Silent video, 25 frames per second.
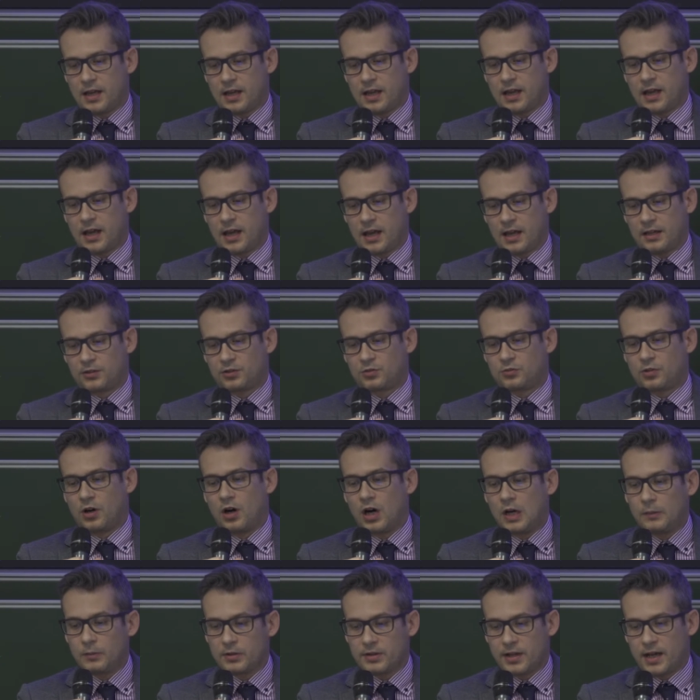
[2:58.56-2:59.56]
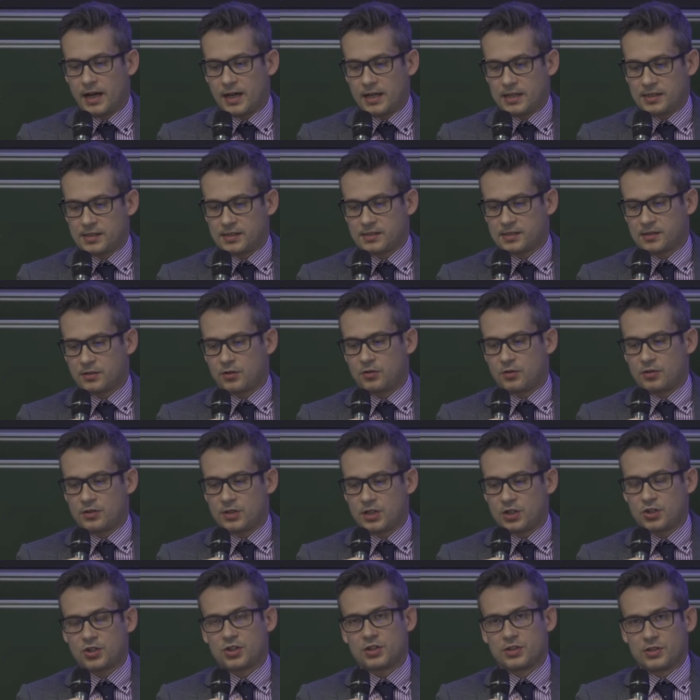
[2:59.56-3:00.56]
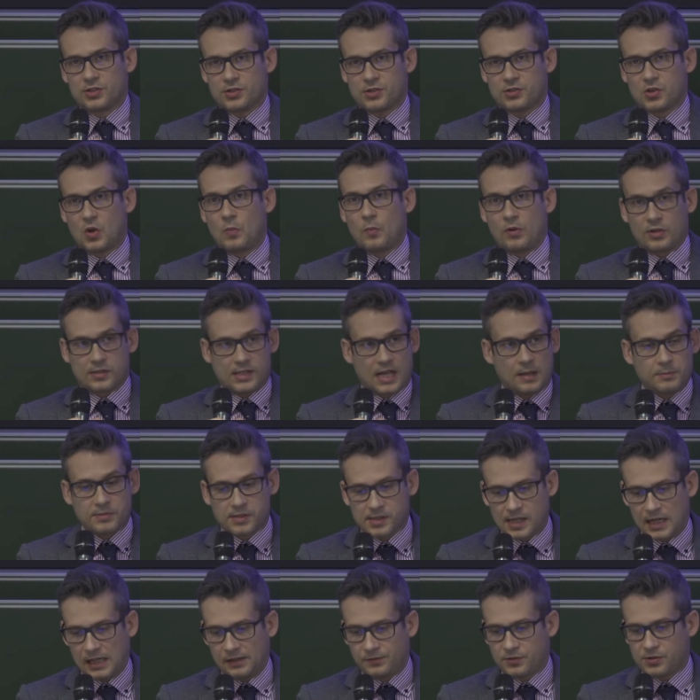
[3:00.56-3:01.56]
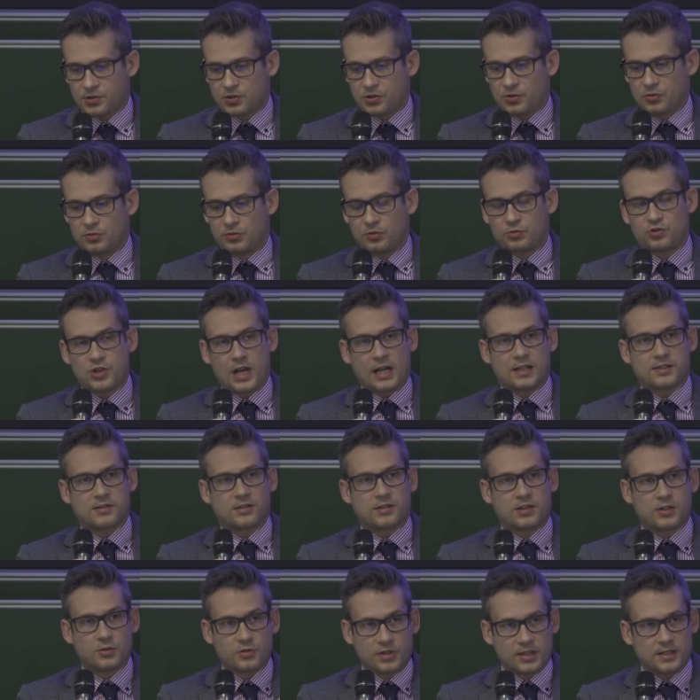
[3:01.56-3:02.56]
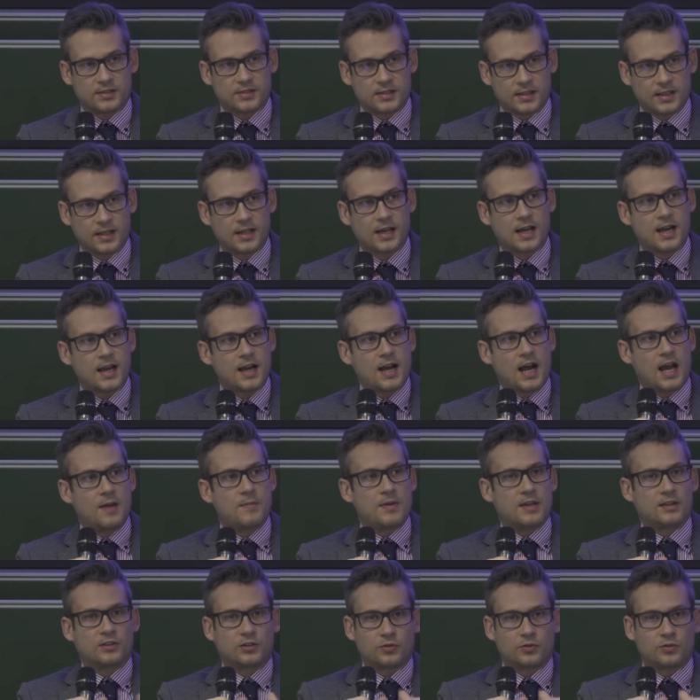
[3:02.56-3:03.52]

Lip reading: to harmonize conditions amongst themselves, to check security, I mean